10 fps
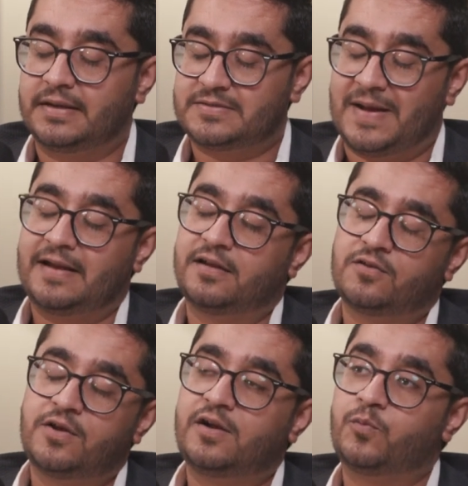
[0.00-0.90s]
Expanding
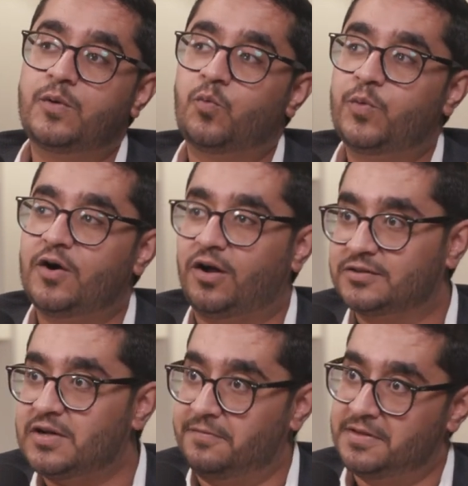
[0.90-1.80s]
into the area, we
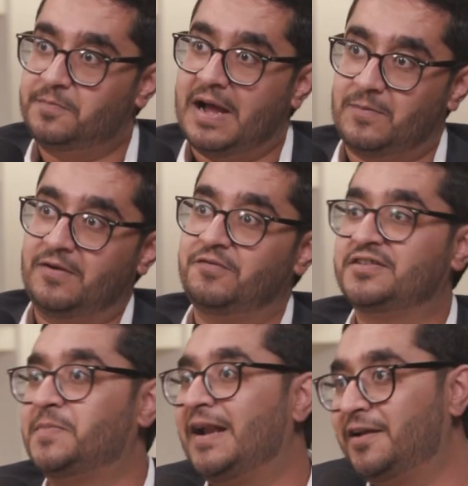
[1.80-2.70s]
also have in the pipeline of
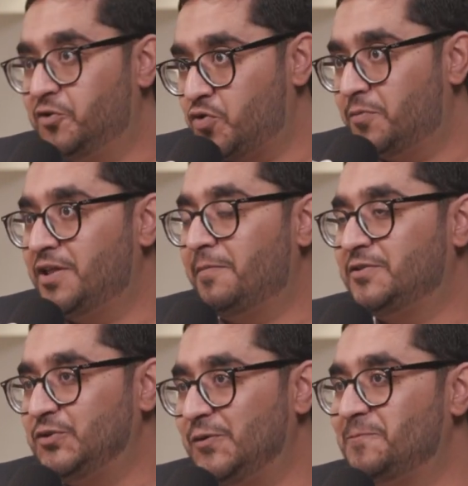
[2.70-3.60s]
expanding into Abu
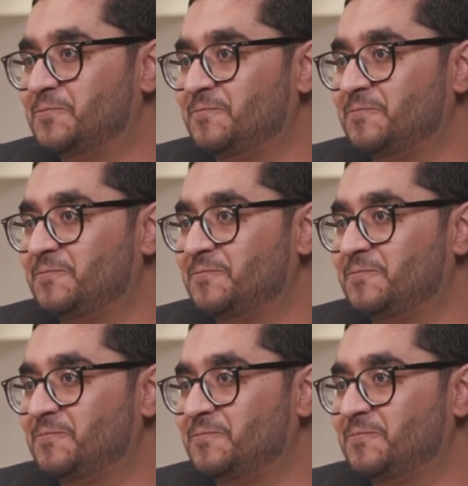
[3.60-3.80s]
Dhabi soon.